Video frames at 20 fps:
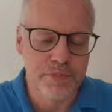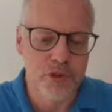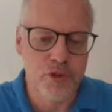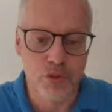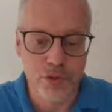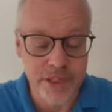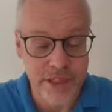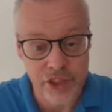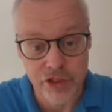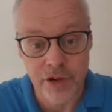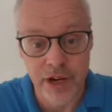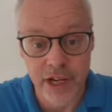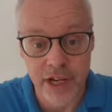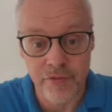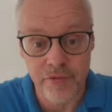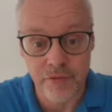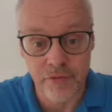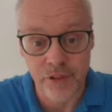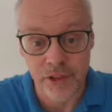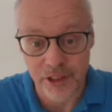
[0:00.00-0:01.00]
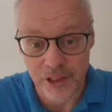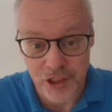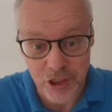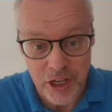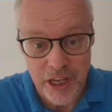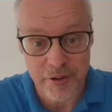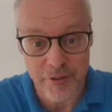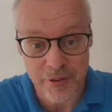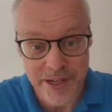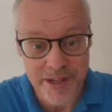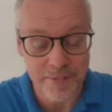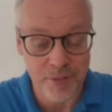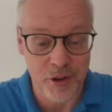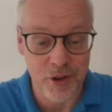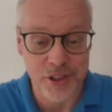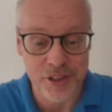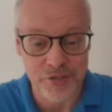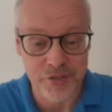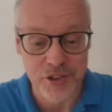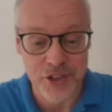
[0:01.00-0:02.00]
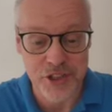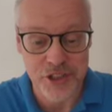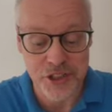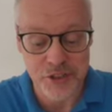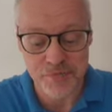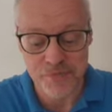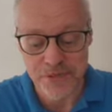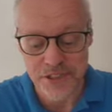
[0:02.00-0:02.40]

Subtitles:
to the Australian Kiwi dip Oz version.